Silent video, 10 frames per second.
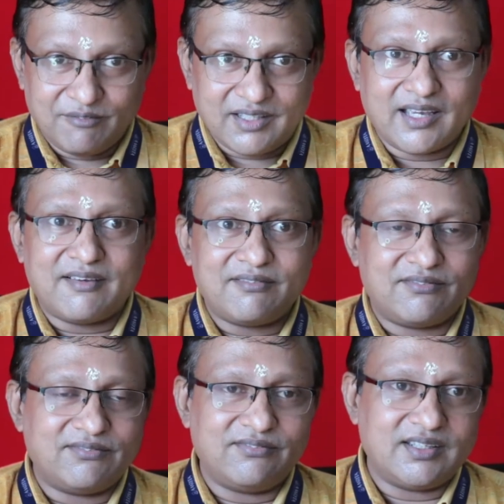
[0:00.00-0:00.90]
We
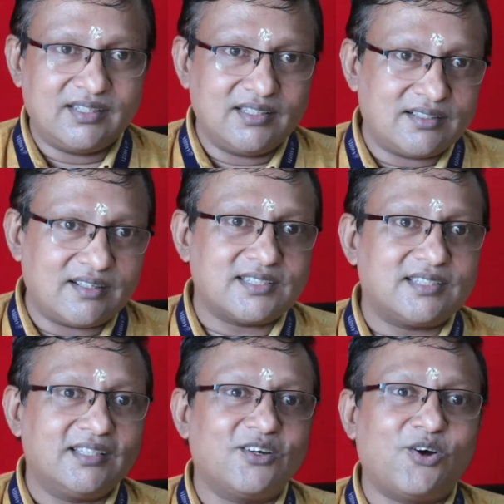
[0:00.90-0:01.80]
have very
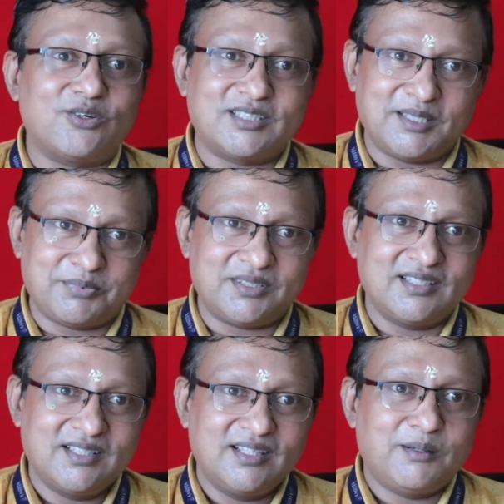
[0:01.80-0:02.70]
interesting
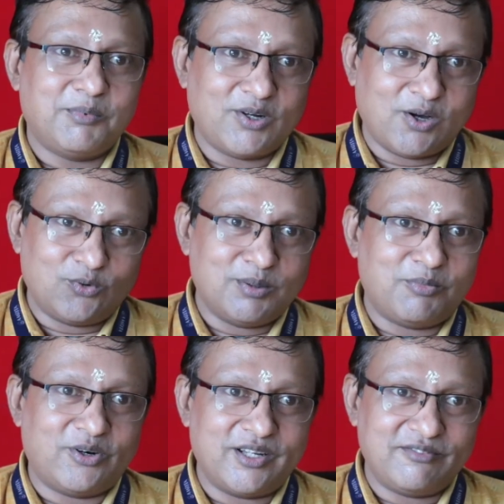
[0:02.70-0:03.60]
concepts about how the
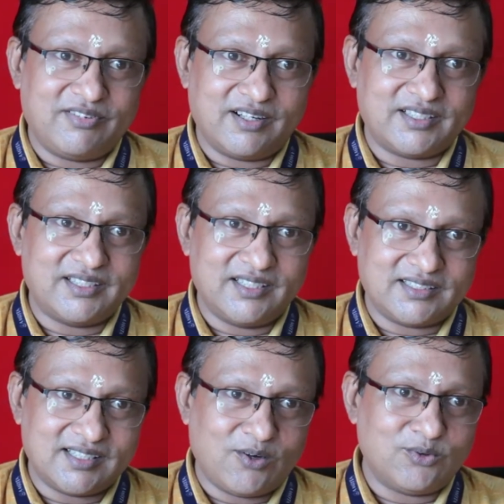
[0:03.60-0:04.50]
body
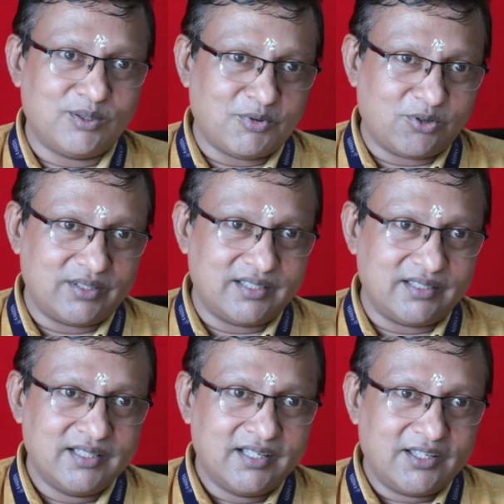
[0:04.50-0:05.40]
functions, how the
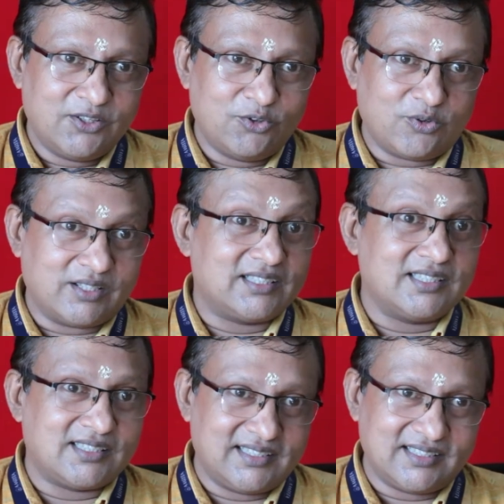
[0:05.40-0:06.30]
body,
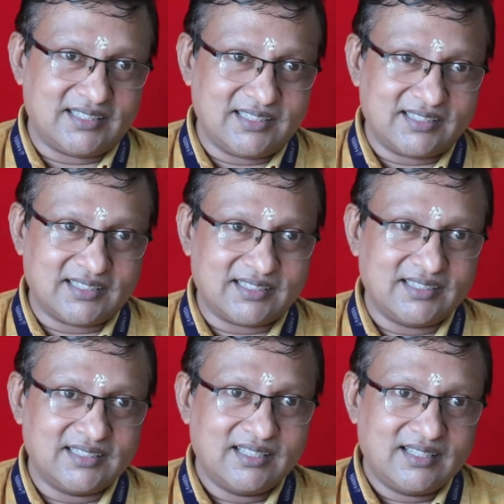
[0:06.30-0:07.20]
resists
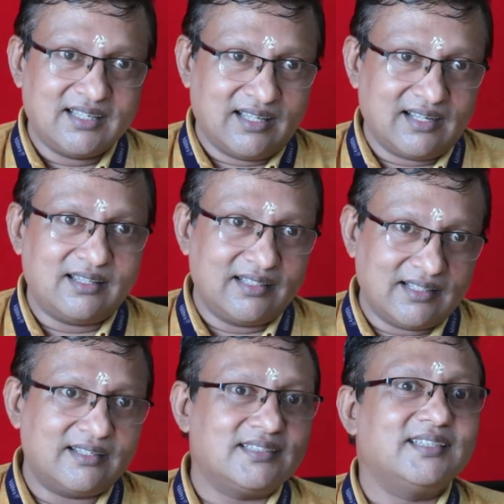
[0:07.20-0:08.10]
diseases. And I think
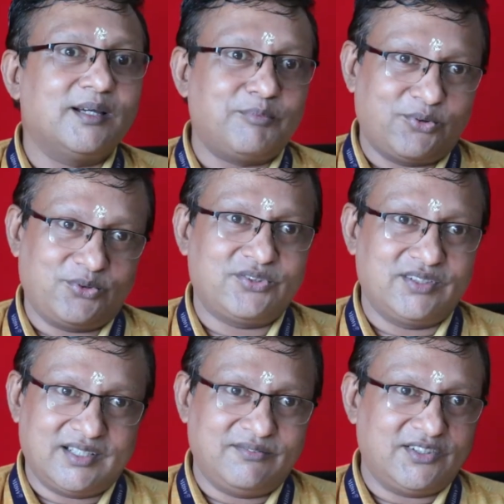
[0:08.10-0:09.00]
that is the
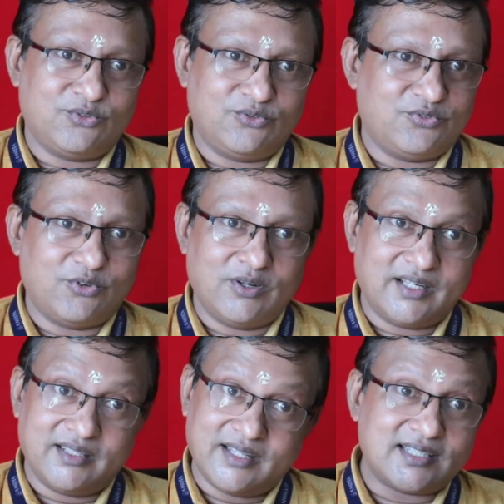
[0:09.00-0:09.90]
approach that we should follow.
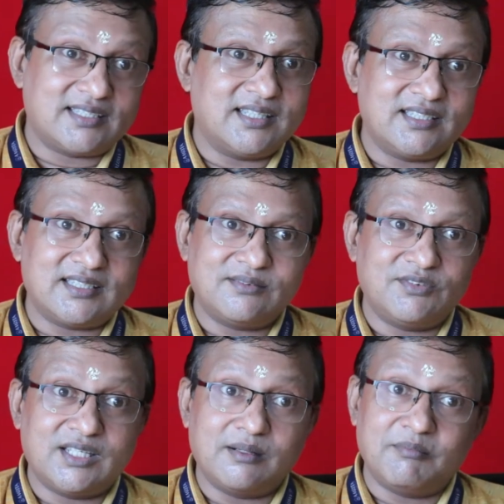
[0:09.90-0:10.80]
And in that sense,
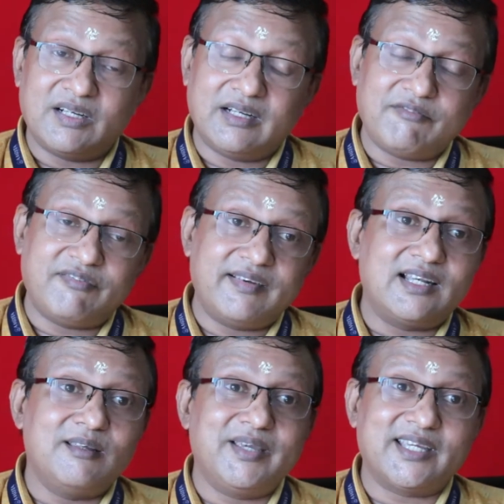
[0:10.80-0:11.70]
we can
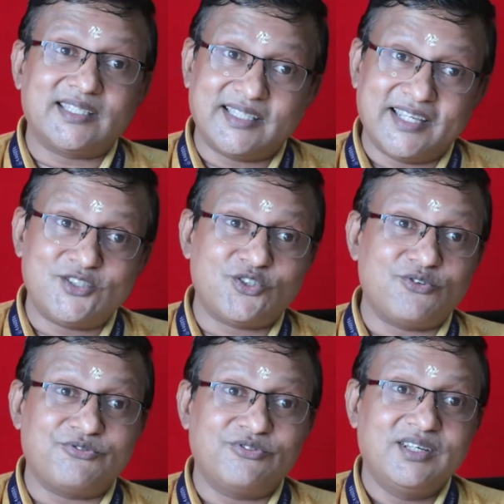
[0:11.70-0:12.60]
definitely make sense
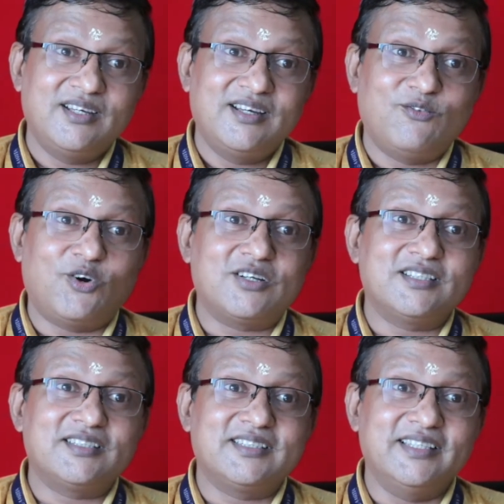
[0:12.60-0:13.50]
of what
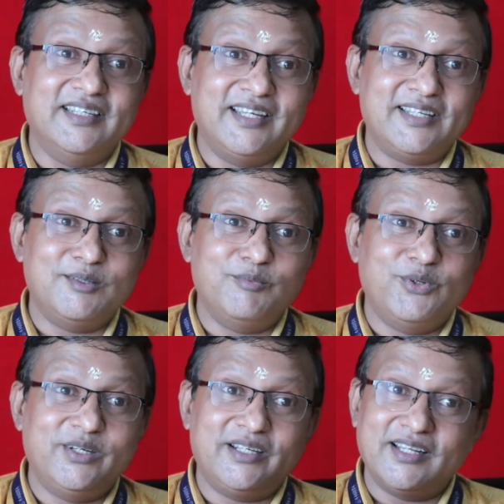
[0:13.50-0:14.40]
is innate
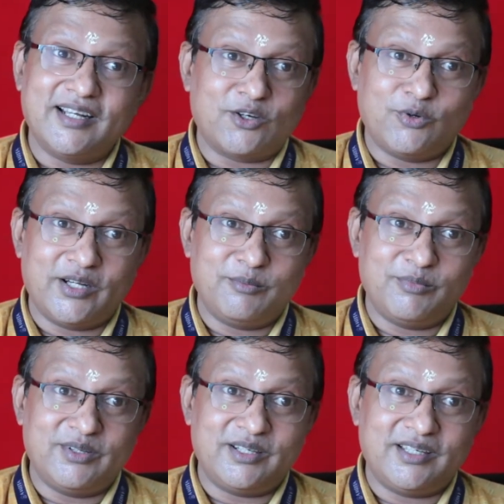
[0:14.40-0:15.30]
immunity and acquired
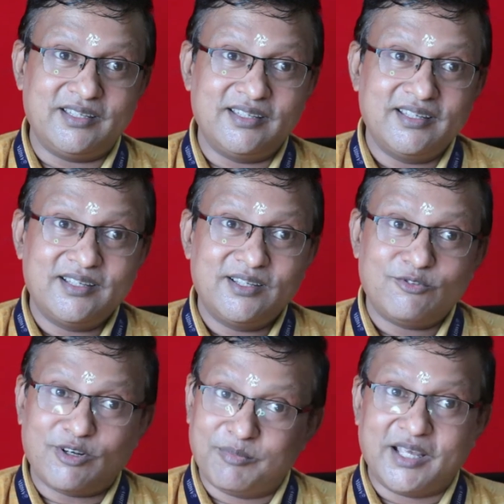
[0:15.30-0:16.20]
immunity
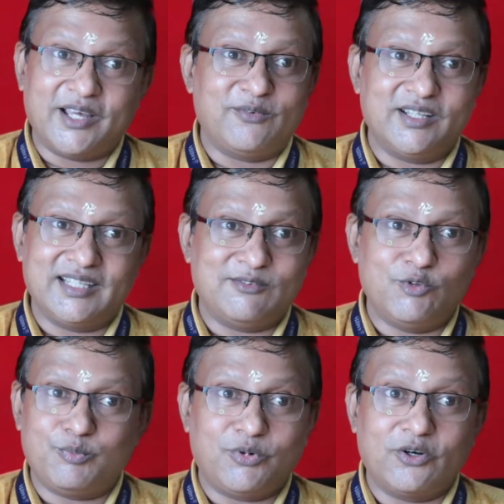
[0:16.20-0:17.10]
from the Ayurvedic
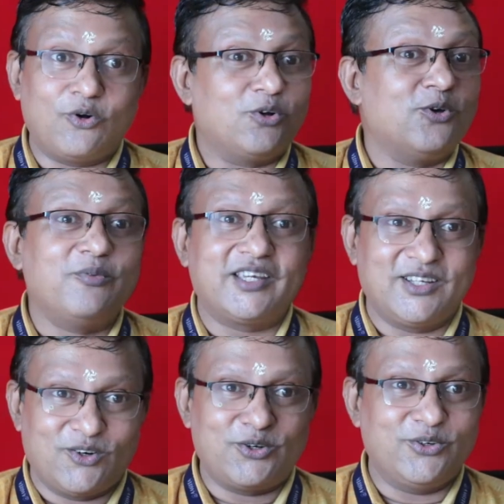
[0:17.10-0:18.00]
viewpoint, although we
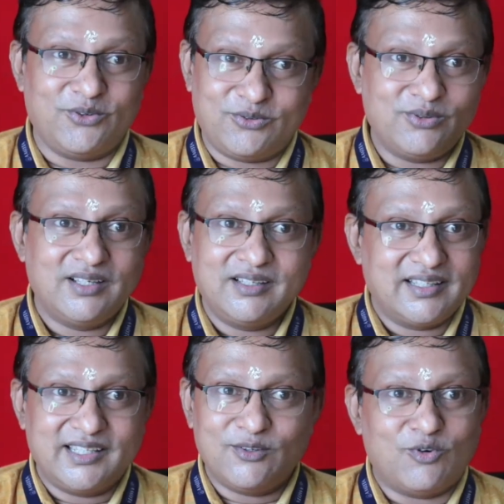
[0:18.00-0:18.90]
cannot,
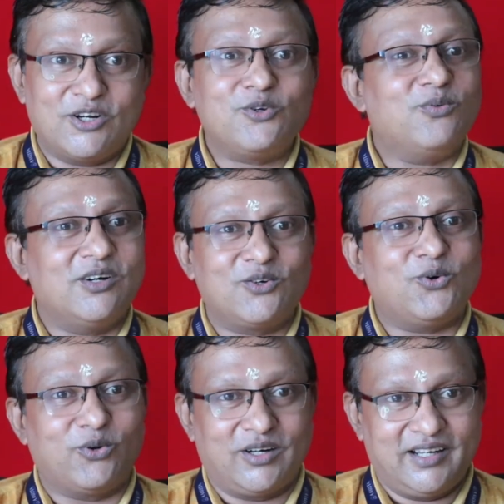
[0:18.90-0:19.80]
give one-to-one
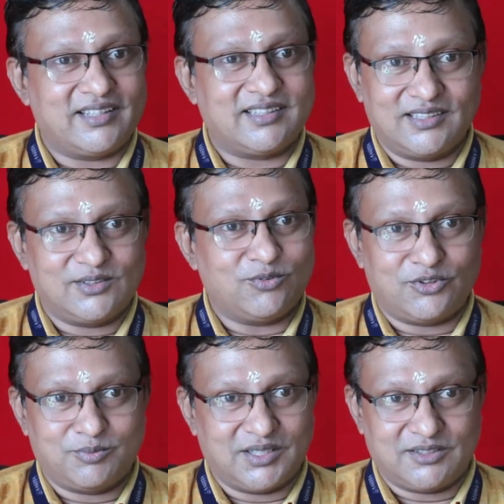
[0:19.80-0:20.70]
correlations
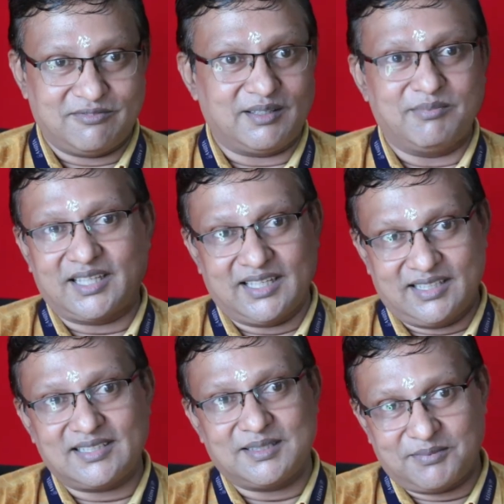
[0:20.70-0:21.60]
for specific
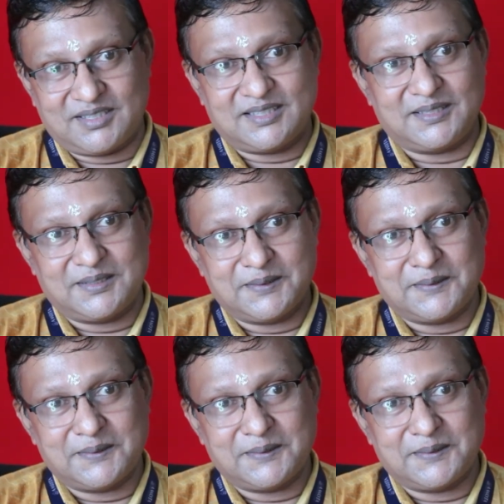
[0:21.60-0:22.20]
mechanisms.